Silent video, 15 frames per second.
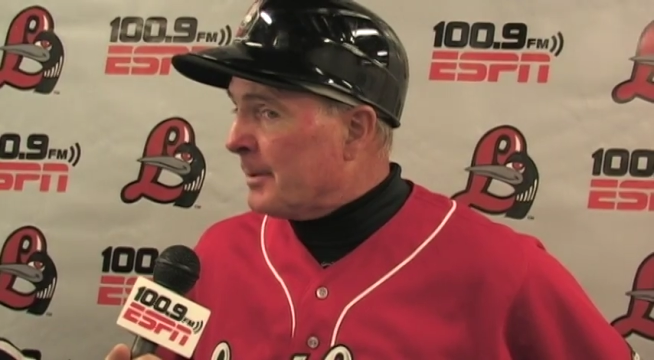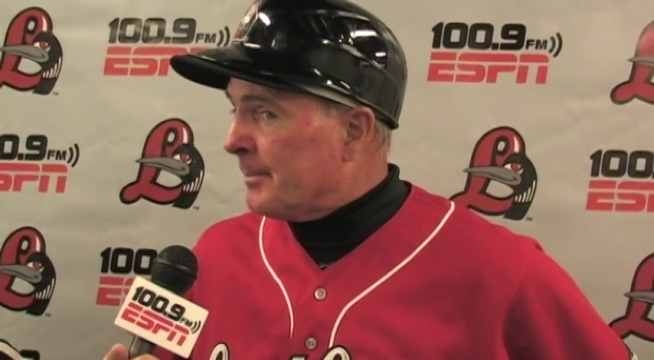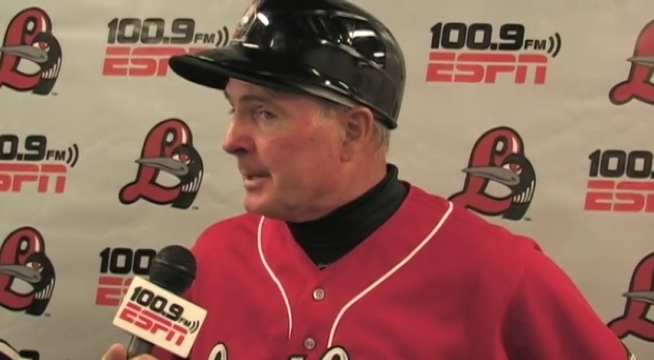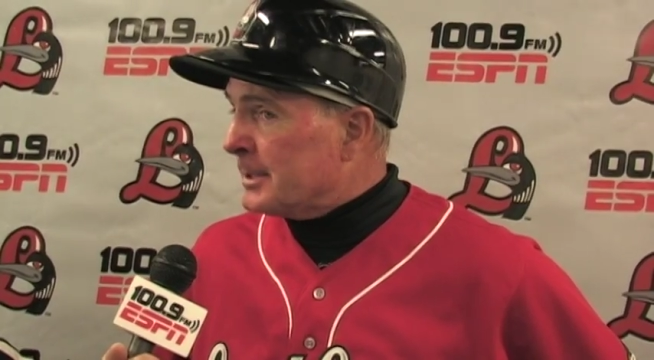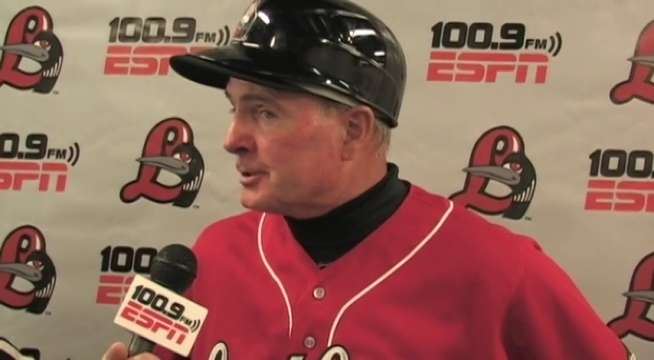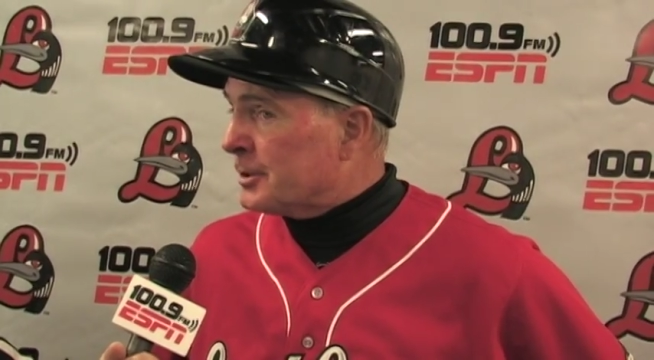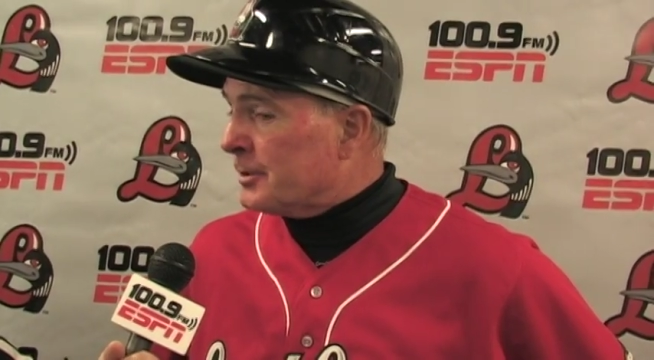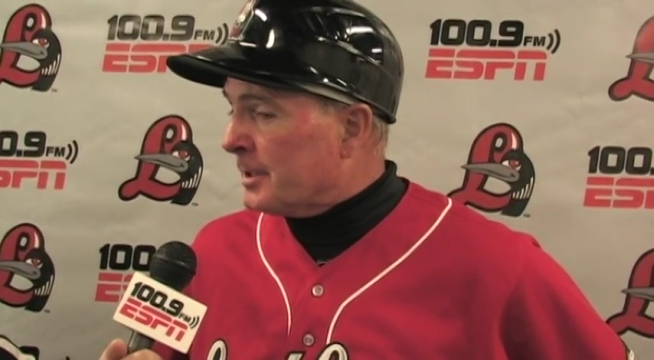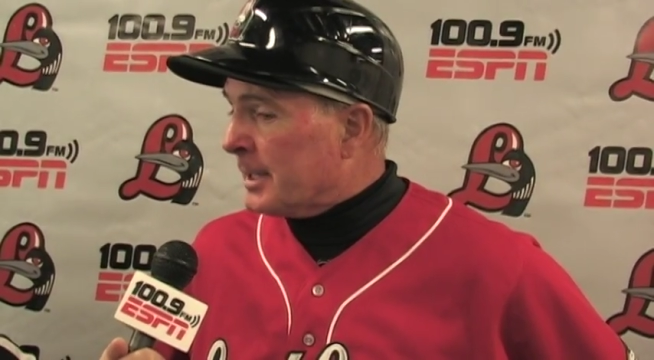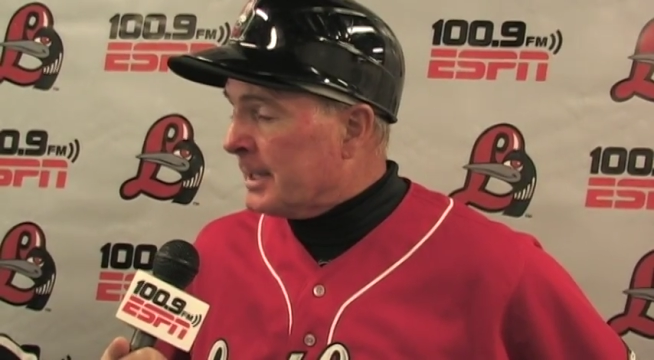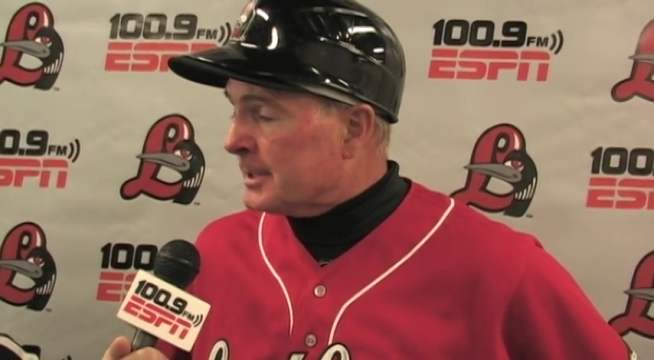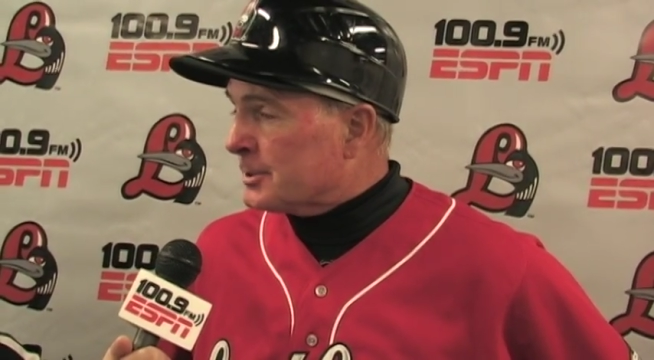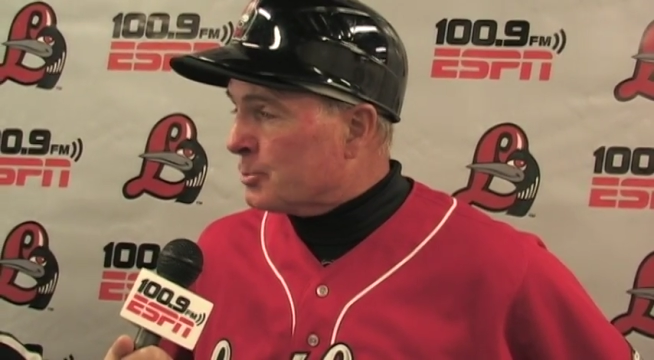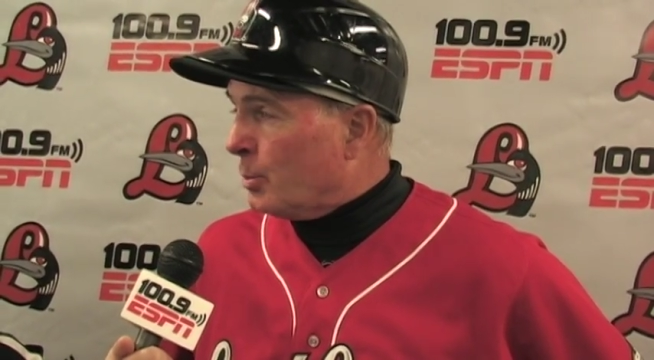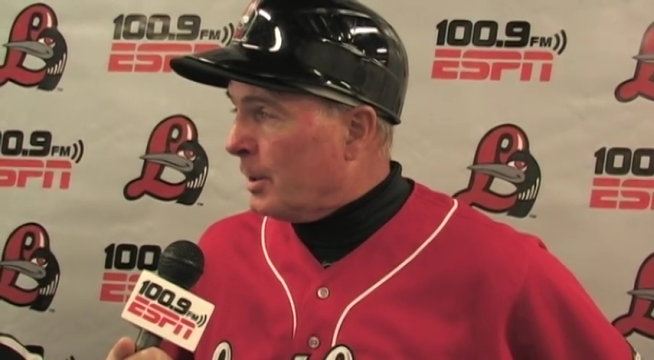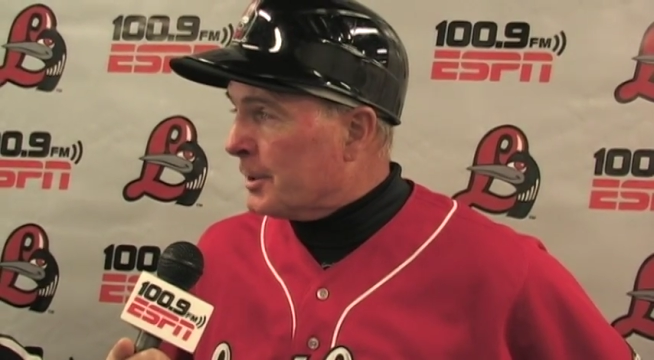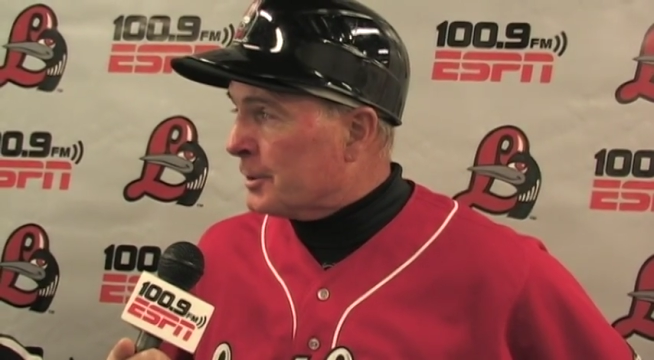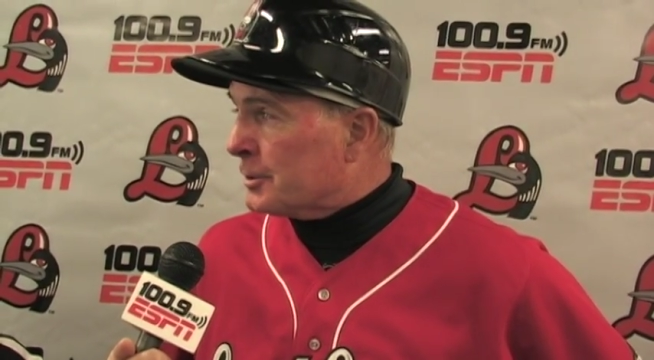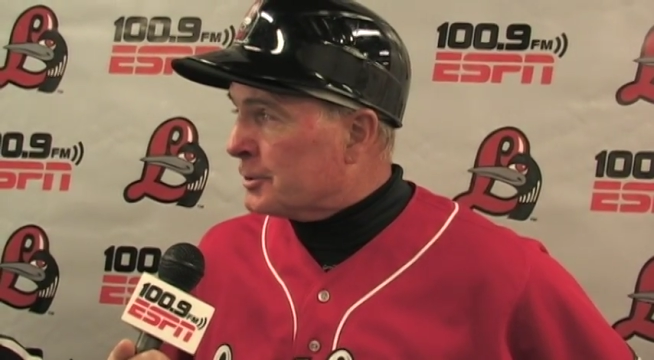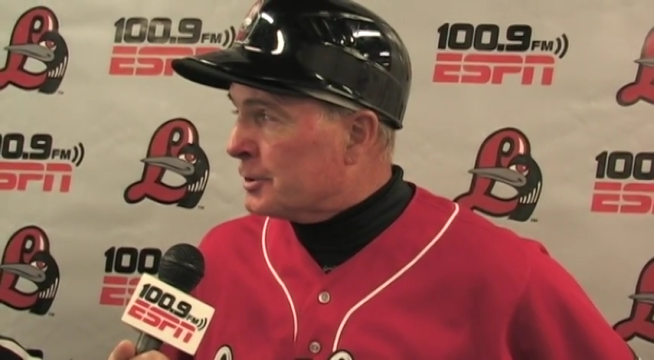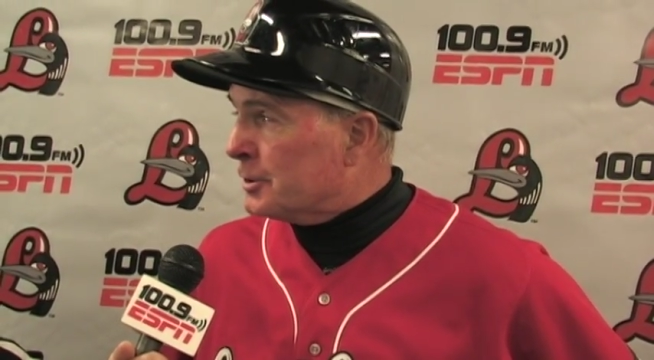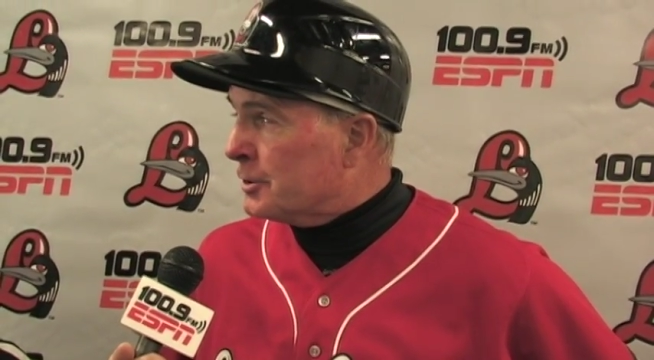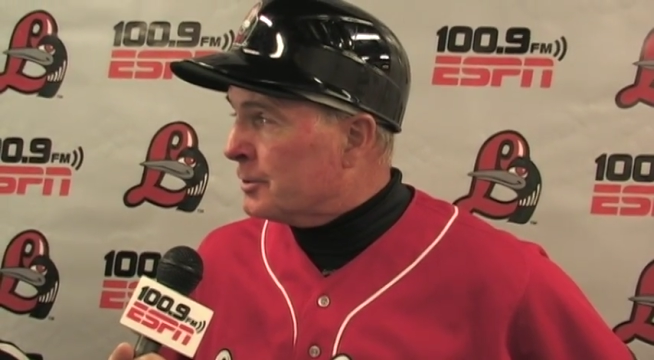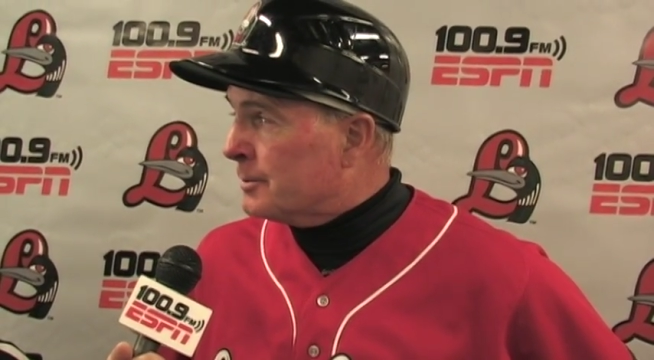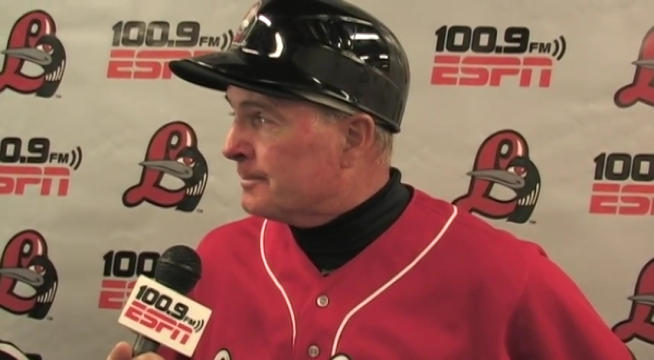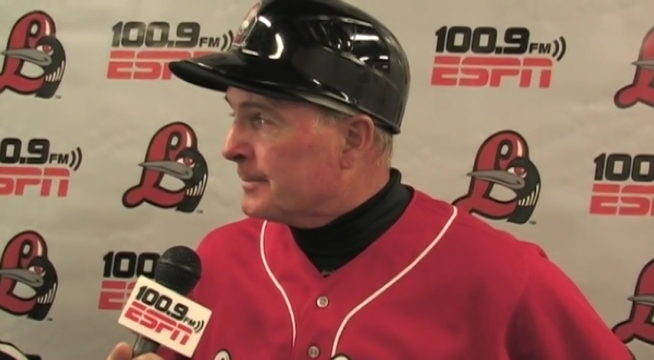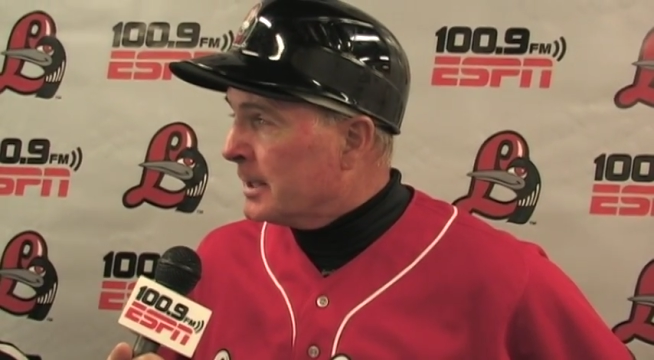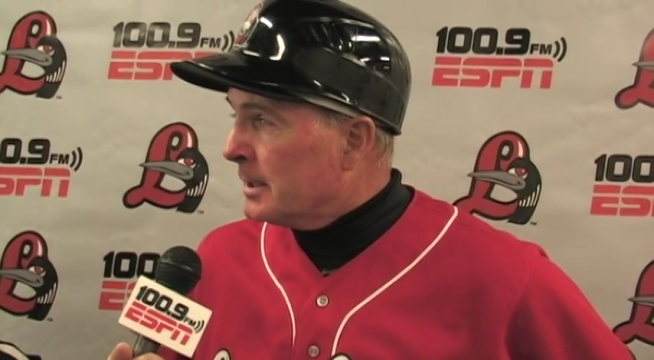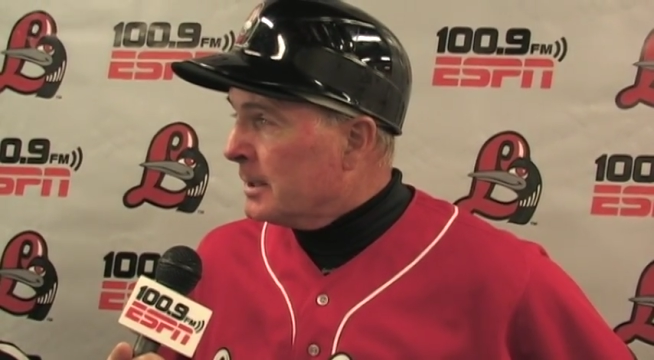of pitcher that gets one or two